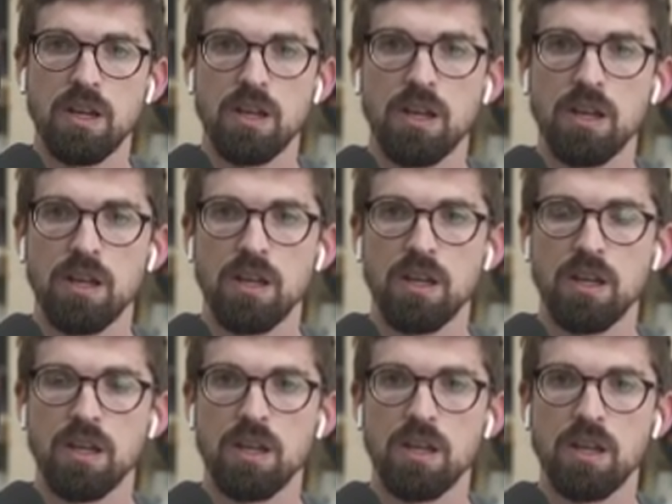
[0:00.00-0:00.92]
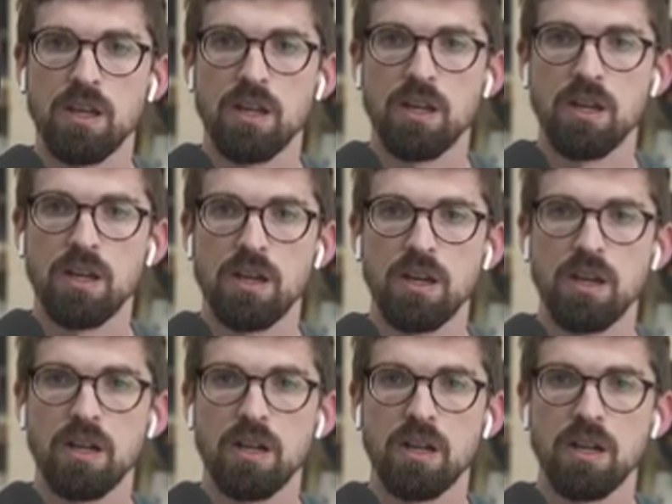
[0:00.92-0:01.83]

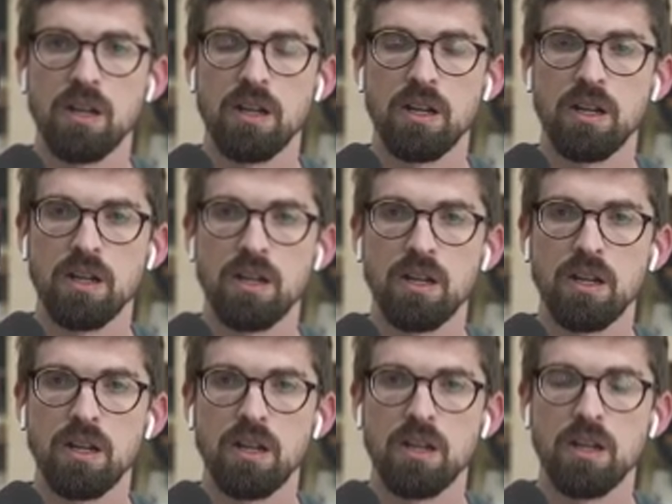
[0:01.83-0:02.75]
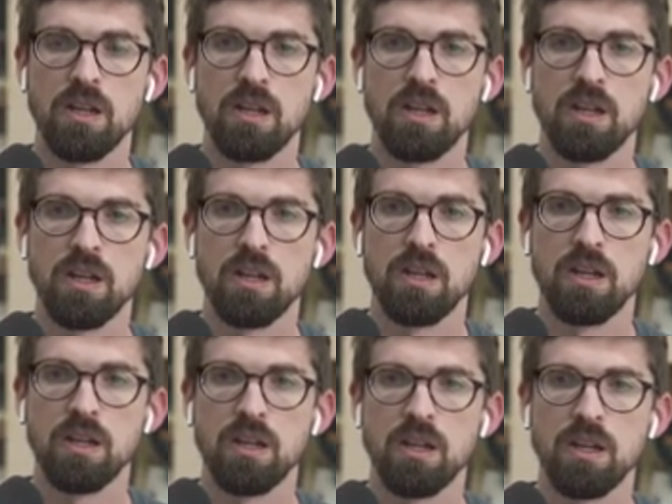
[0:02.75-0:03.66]

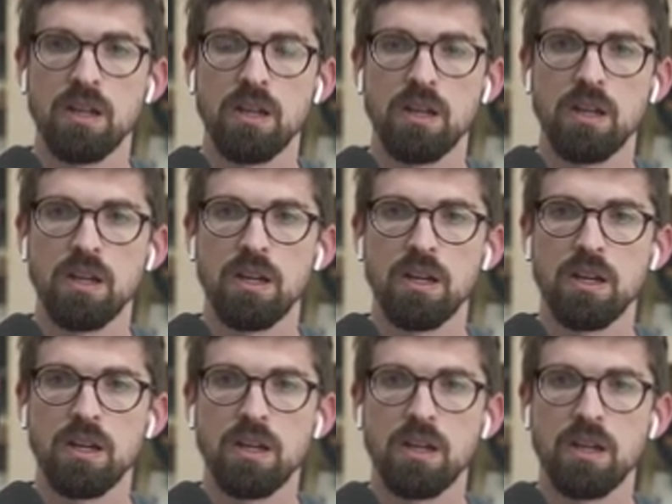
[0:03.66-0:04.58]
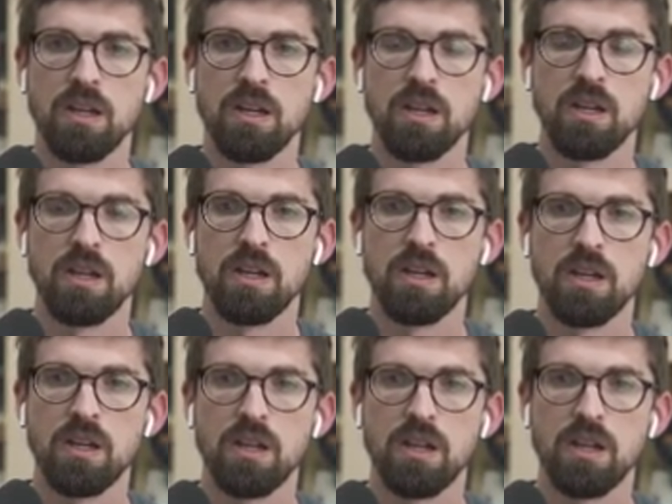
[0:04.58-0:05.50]

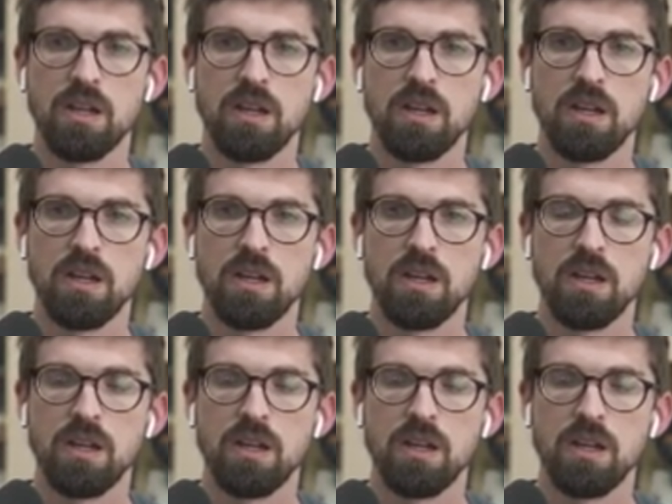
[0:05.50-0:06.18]
[no speech]